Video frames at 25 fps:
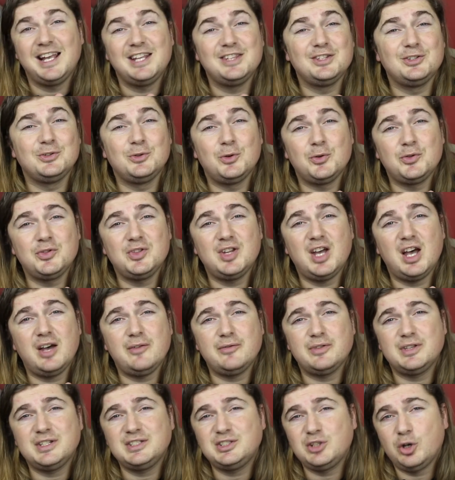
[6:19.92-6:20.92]
In the northern half
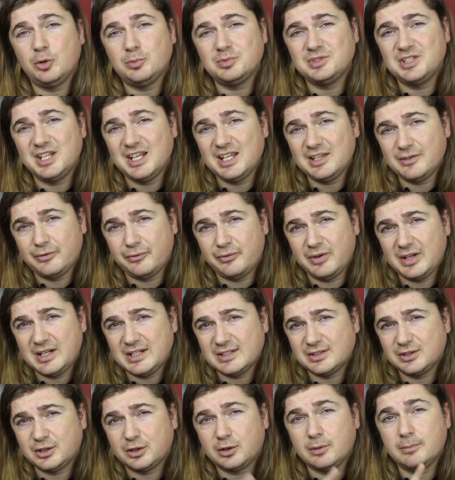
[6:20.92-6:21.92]
of the top tier, the
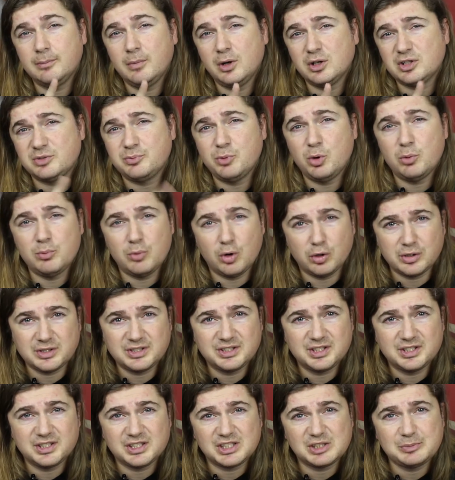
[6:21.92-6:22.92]
Phoenix took a much more modest
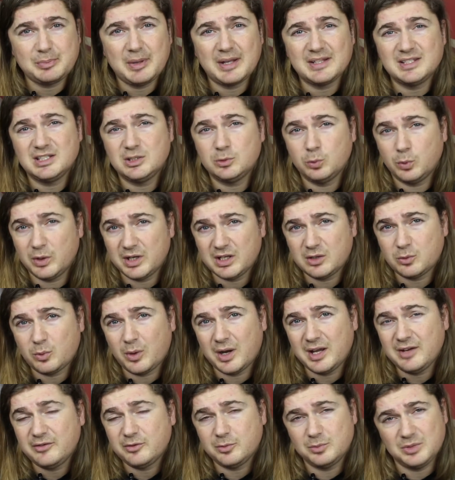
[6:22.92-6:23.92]
than expected win
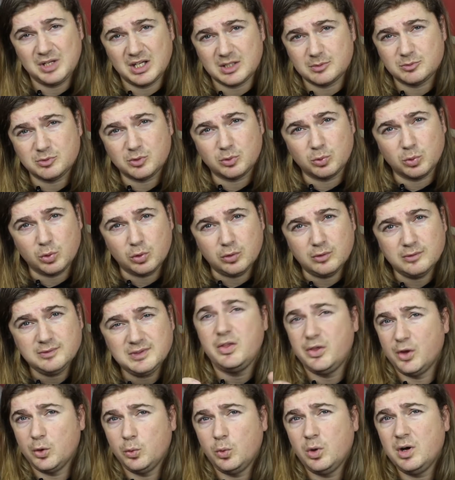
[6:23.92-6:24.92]
away from the Edinburgh Wolves,
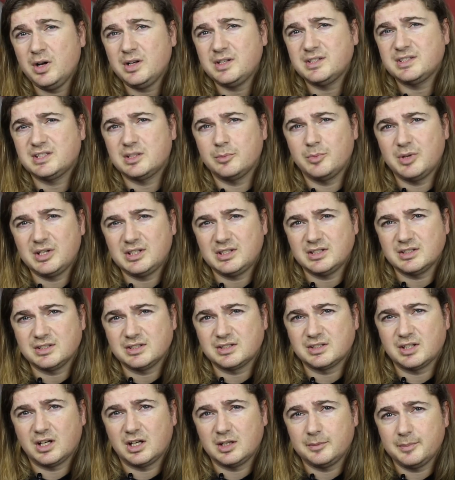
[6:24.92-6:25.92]
though word is the Midland
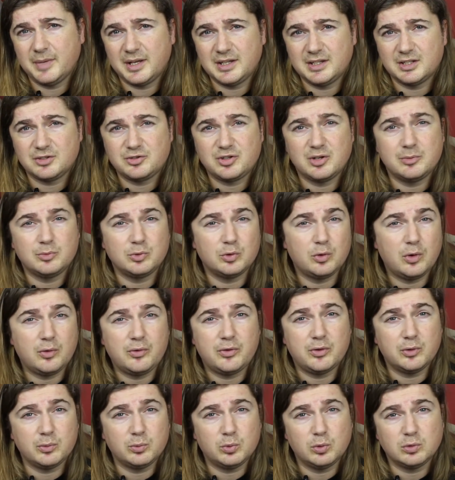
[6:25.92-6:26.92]
side made the trip north of
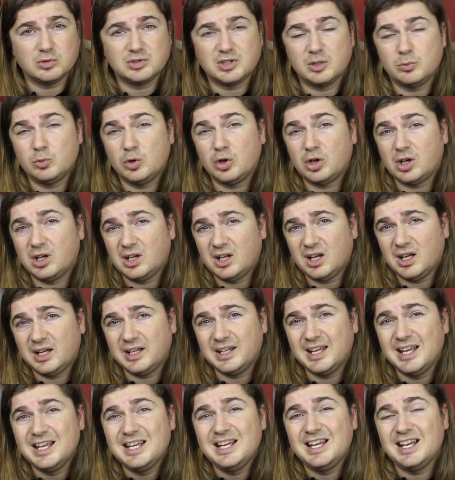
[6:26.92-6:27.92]
the wall somewhat
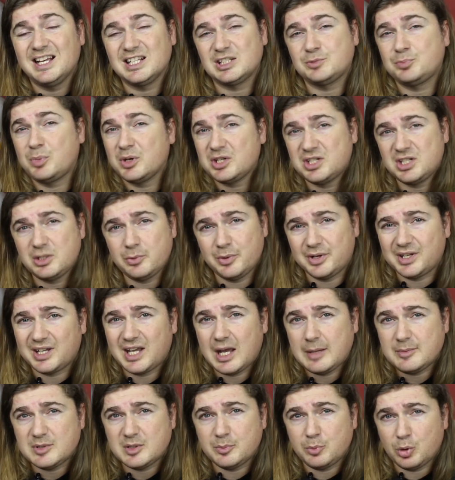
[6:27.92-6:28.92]
light, especially when it
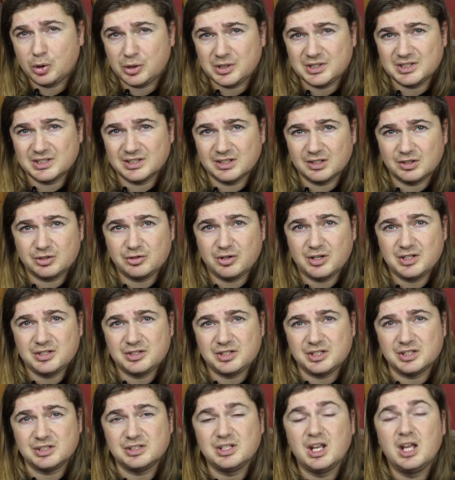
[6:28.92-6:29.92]
came to bodies in the
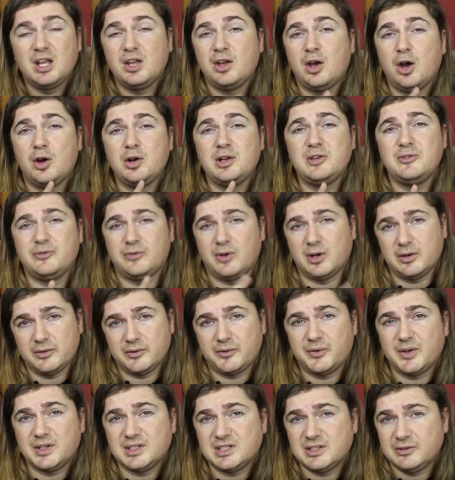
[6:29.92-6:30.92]
trenches, only 5
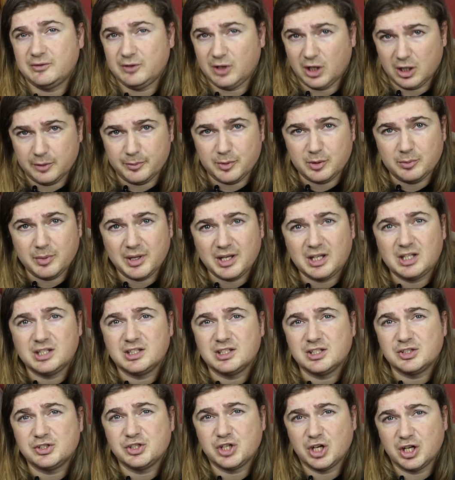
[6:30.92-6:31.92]
offensive linemen making
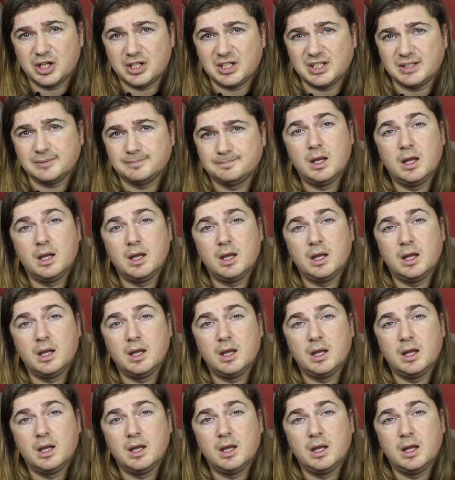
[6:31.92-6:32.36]
the journey.